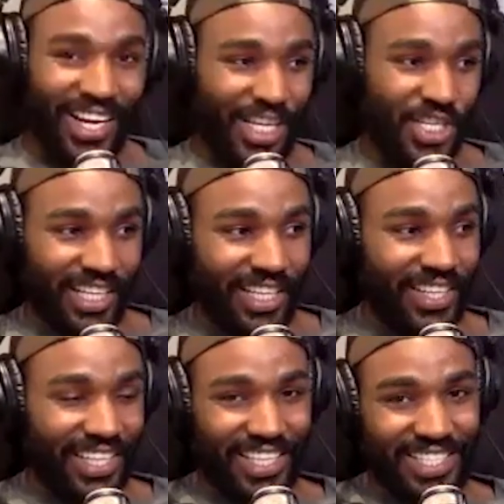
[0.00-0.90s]
it and you're
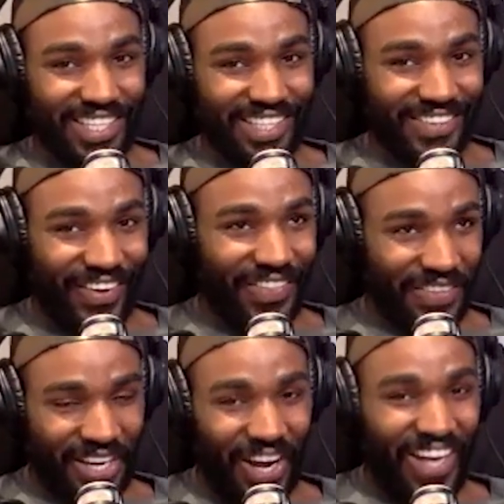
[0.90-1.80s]
clearly listening to all
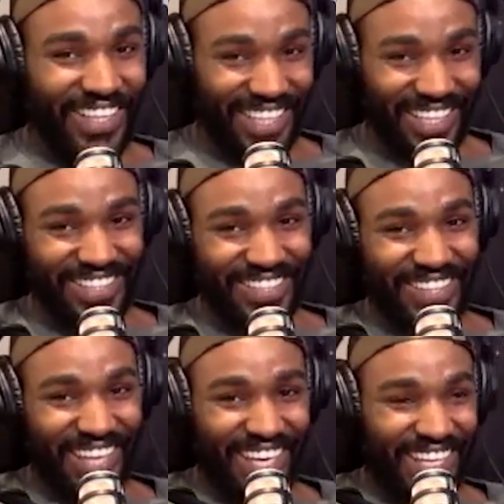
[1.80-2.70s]
their content,
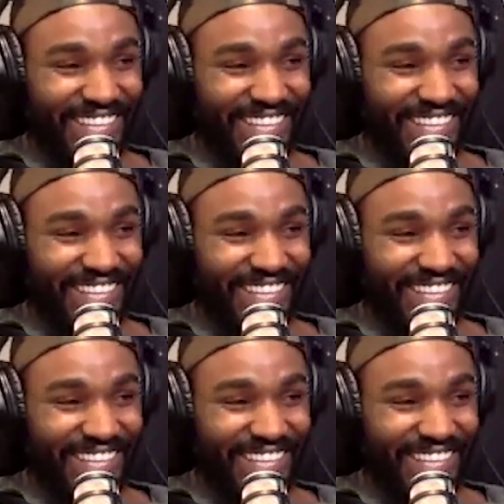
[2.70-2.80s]
okay? yeah.